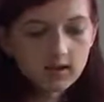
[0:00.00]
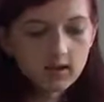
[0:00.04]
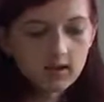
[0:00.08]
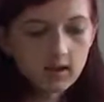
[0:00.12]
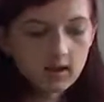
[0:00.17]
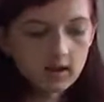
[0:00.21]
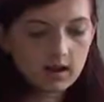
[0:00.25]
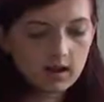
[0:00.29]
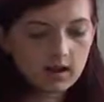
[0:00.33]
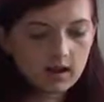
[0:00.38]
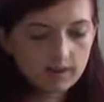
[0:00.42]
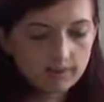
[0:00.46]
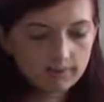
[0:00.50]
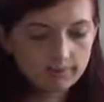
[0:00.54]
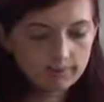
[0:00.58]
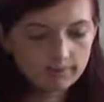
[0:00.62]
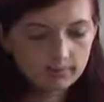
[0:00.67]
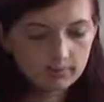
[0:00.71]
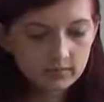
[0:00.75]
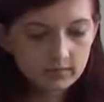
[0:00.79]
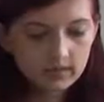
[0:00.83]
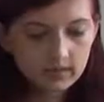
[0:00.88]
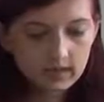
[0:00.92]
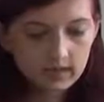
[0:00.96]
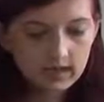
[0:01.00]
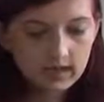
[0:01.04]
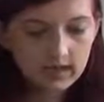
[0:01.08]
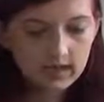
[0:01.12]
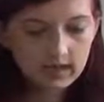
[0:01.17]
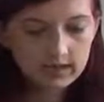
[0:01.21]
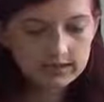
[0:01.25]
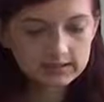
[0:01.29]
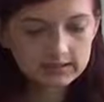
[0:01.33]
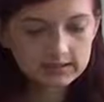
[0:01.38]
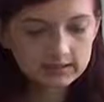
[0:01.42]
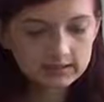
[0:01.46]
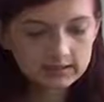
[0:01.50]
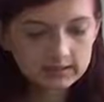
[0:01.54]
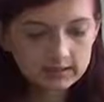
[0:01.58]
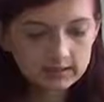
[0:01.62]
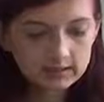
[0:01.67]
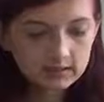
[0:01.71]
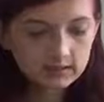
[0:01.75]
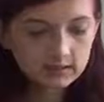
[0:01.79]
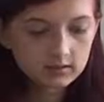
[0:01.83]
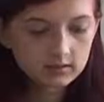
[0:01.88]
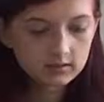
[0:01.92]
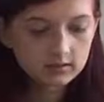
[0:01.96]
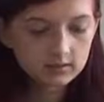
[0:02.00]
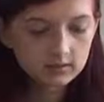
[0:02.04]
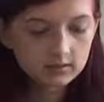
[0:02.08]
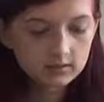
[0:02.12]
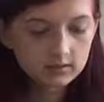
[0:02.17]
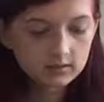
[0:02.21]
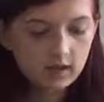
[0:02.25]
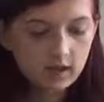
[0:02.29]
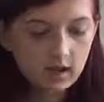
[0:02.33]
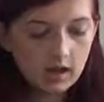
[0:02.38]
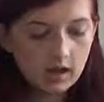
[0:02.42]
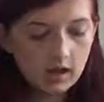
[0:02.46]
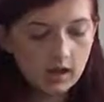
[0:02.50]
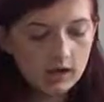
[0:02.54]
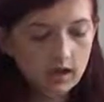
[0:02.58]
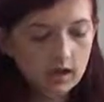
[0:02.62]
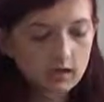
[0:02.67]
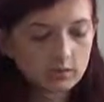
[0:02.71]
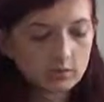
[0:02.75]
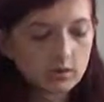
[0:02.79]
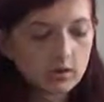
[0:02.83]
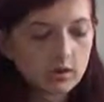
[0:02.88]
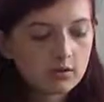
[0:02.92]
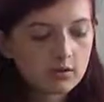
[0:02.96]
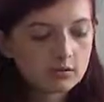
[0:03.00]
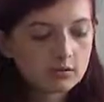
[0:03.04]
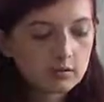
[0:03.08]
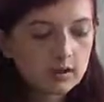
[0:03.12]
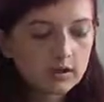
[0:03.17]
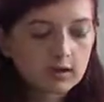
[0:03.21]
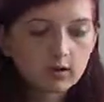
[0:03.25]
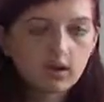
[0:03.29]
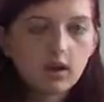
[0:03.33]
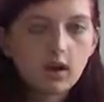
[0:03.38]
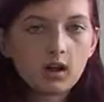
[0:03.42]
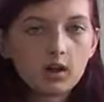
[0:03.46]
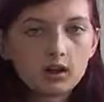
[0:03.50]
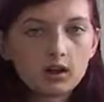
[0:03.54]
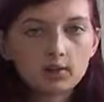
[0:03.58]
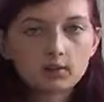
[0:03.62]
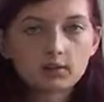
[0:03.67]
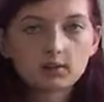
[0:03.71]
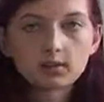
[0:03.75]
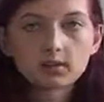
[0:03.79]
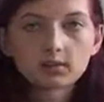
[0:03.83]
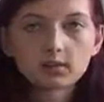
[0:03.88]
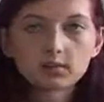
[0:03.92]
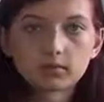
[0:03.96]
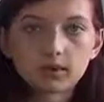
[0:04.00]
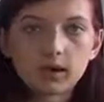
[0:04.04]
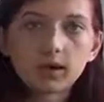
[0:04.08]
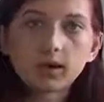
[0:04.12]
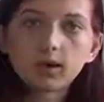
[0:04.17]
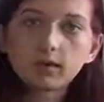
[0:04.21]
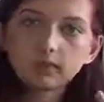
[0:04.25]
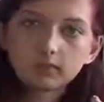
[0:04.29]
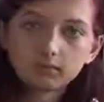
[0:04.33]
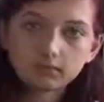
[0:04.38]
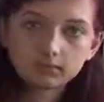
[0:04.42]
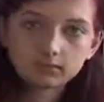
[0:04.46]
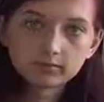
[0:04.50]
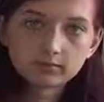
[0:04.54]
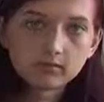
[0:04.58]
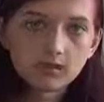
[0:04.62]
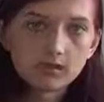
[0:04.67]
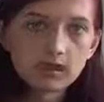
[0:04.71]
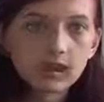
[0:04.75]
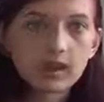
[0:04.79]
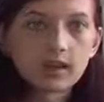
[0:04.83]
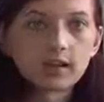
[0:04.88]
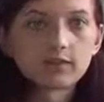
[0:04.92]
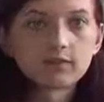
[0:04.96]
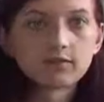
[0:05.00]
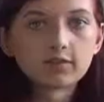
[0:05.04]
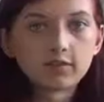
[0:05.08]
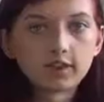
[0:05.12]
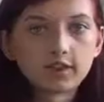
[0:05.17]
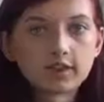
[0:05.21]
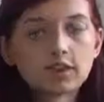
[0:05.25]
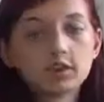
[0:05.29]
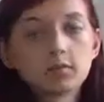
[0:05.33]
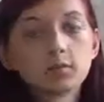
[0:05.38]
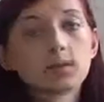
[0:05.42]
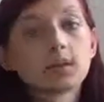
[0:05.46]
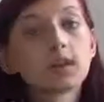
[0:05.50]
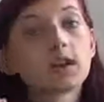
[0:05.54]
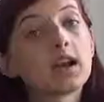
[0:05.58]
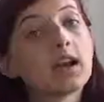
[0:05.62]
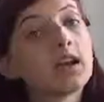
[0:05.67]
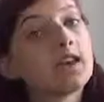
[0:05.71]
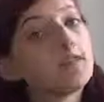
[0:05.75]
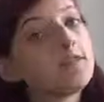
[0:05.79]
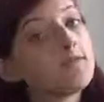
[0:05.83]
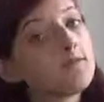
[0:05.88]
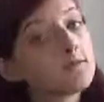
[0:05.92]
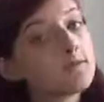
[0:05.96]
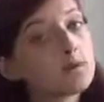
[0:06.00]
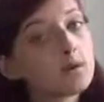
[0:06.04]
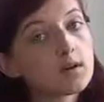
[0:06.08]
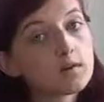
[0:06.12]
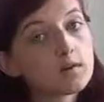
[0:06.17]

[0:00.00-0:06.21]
has rows and columns, right? And for this, we're going to have 4